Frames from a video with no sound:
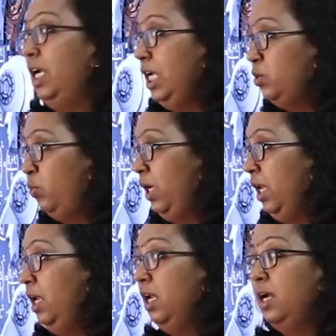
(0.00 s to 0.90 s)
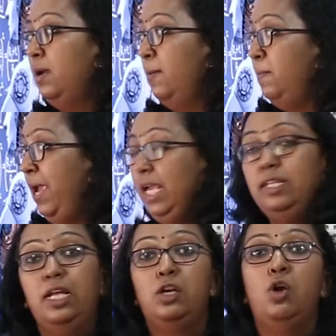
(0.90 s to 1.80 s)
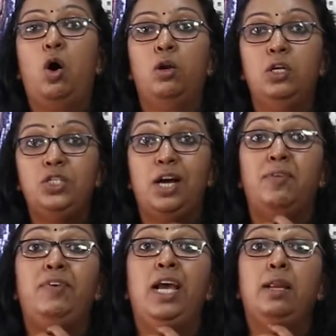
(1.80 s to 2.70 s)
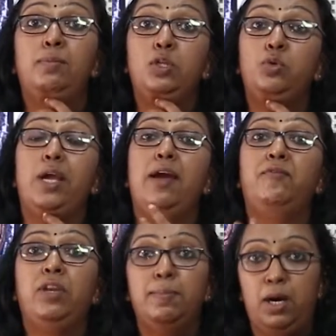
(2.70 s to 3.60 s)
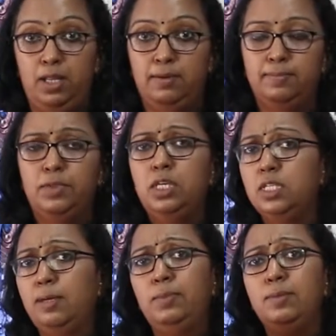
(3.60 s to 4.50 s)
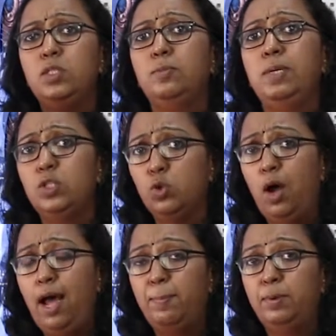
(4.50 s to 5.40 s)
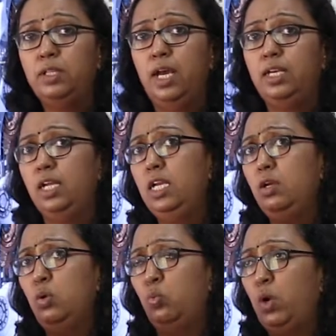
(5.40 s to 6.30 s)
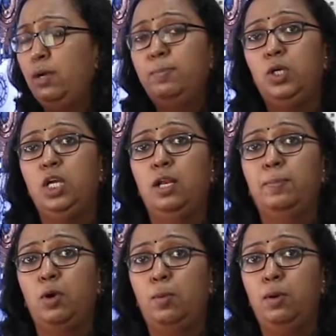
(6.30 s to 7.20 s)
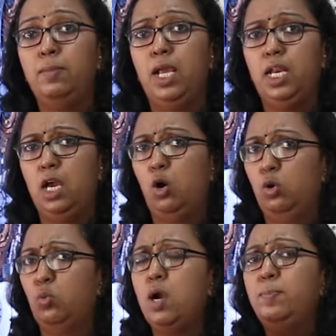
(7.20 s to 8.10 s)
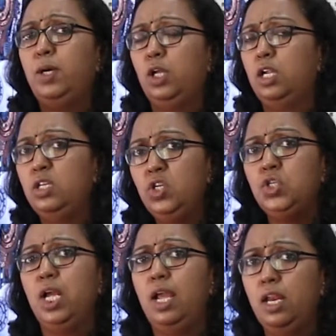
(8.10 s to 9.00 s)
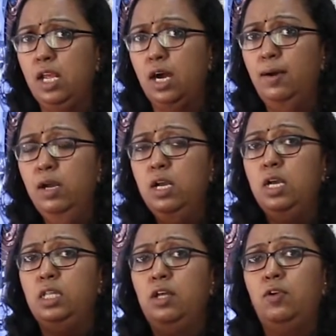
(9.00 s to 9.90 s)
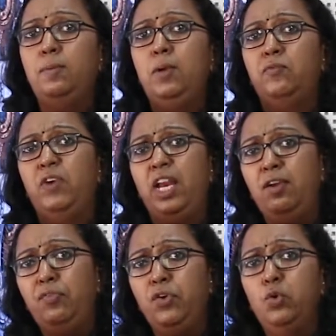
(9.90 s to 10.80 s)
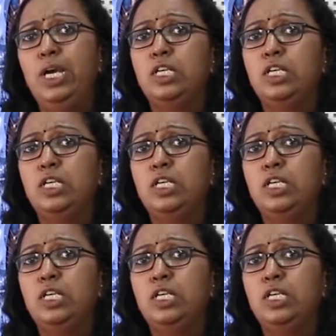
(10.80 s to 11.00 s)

it will make their knowledge available to everybody. Sometimes it may so happen that in one particular problem area or one particular niche area, there will be very few